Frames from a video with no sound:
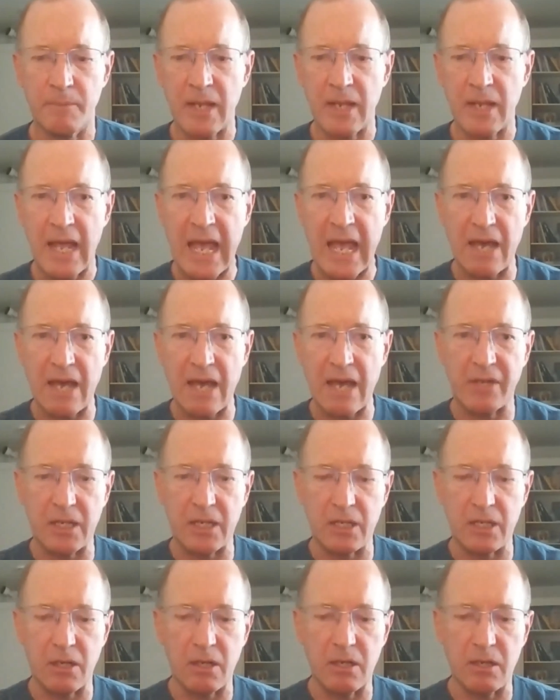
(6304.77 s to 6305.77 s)

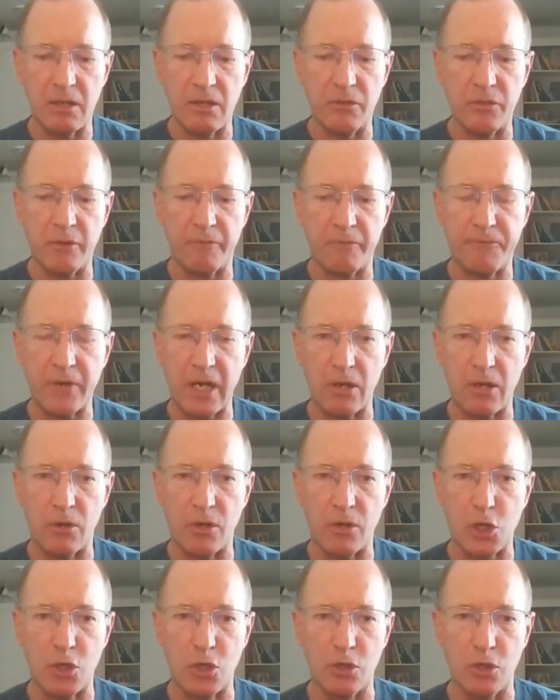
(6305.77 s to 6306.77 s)
Having the fire
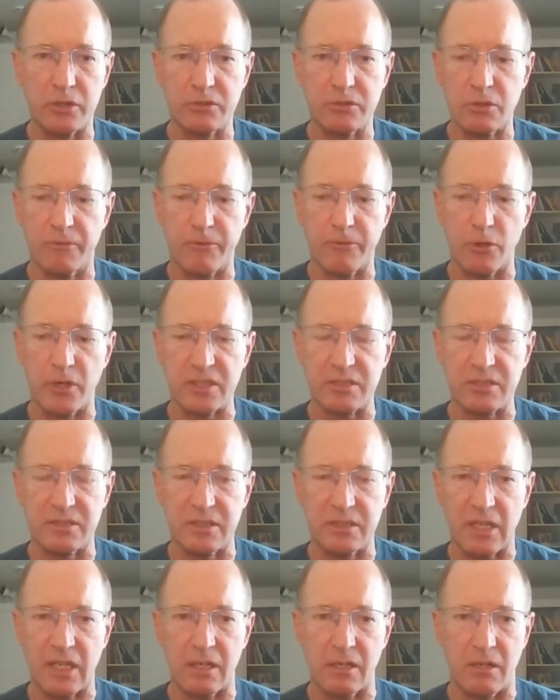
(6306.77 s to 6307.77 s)
occurrence over
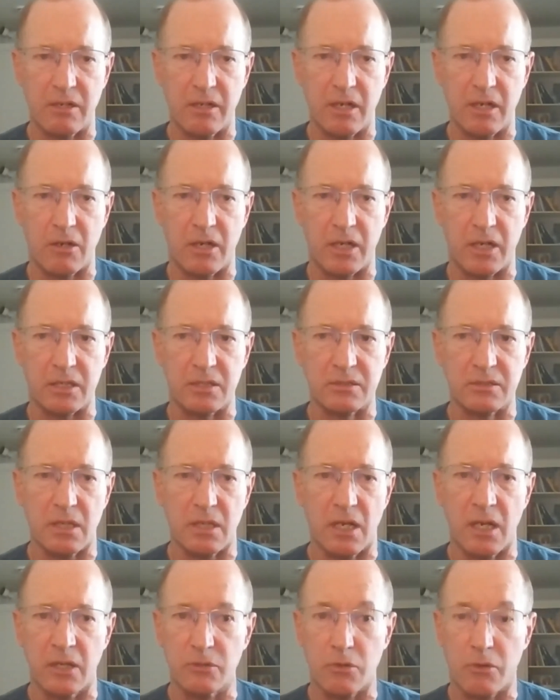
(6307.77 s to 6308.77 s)
extended areas
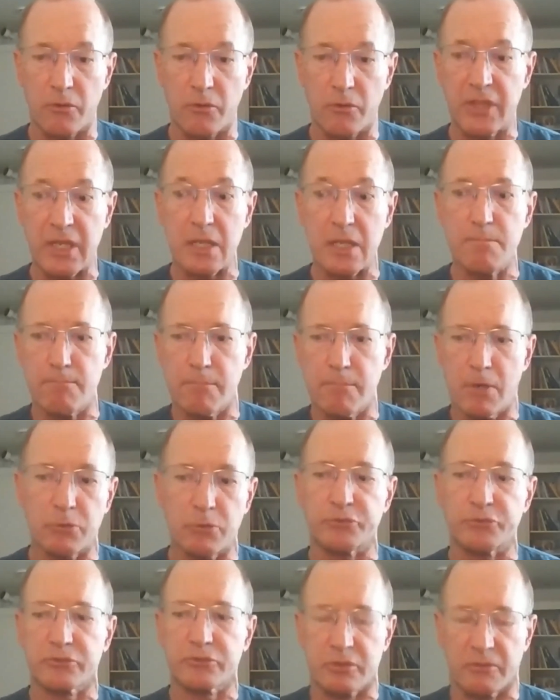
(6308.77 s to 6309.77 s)
under the
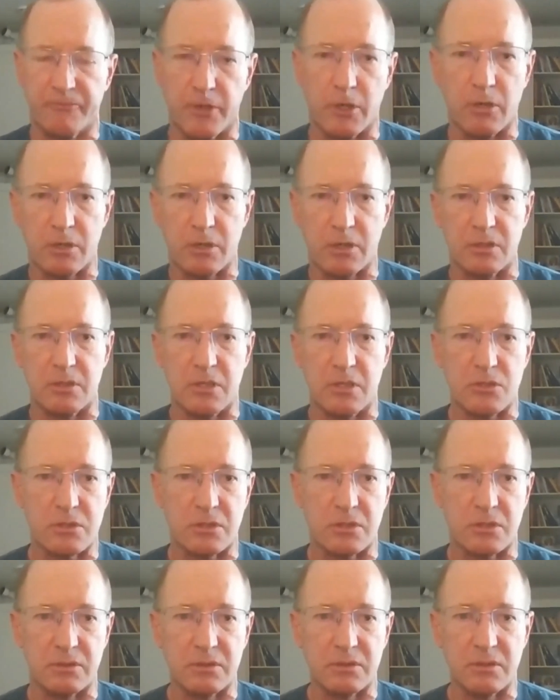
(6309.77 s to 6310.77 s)
most severe
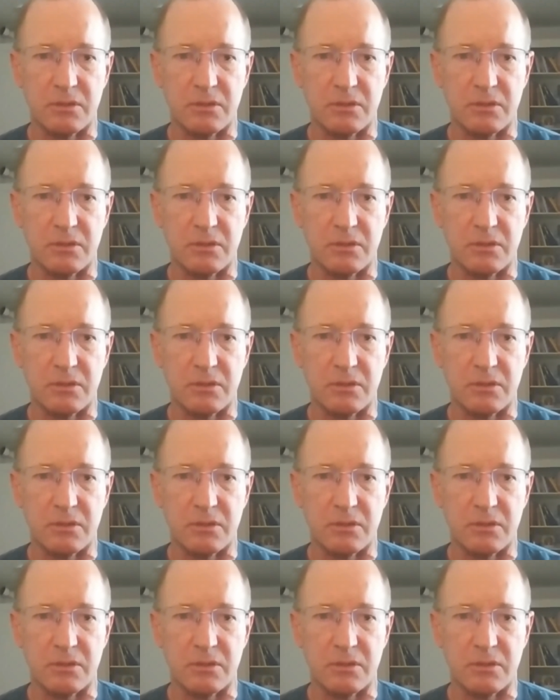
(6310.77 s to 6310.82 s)
conditions.